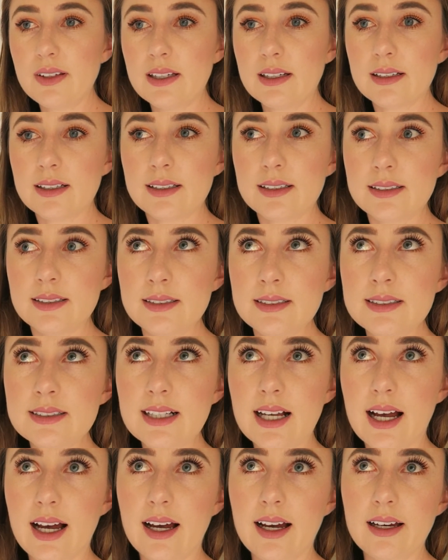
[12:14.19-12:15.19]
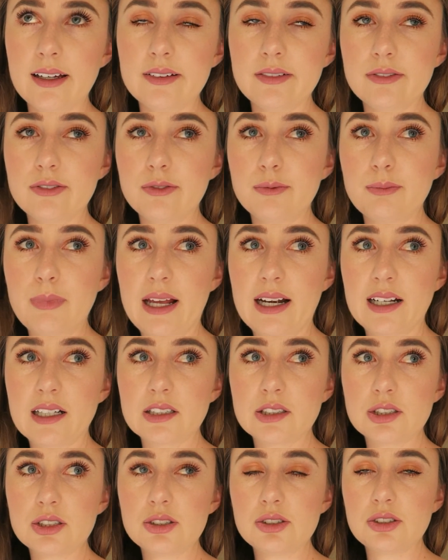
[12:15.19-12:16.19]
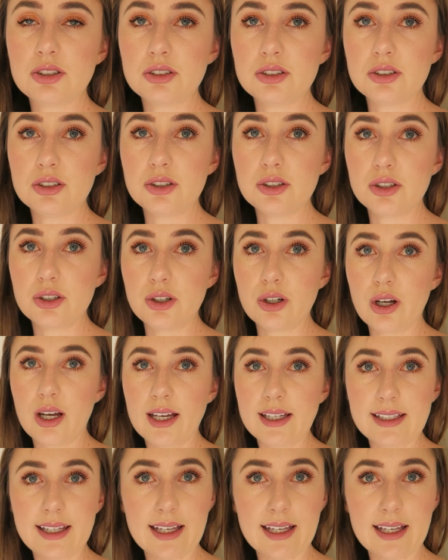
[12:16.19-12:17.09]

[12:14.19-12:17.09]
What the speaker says: years I've managed to